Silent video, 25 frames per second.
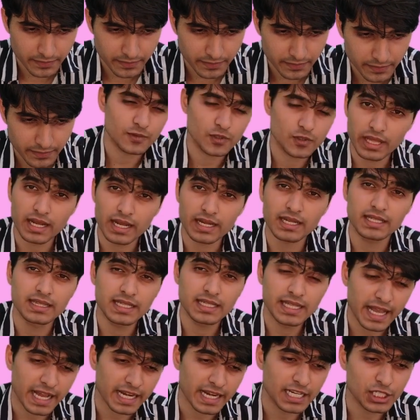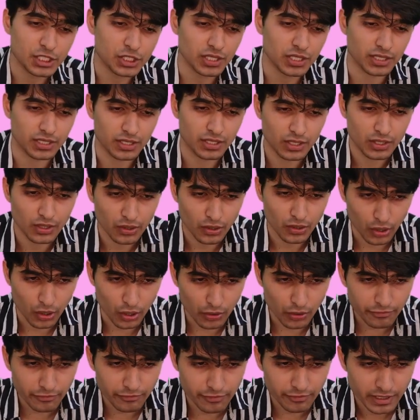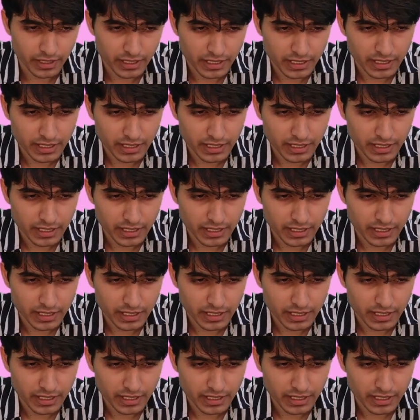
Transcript: So that the addition of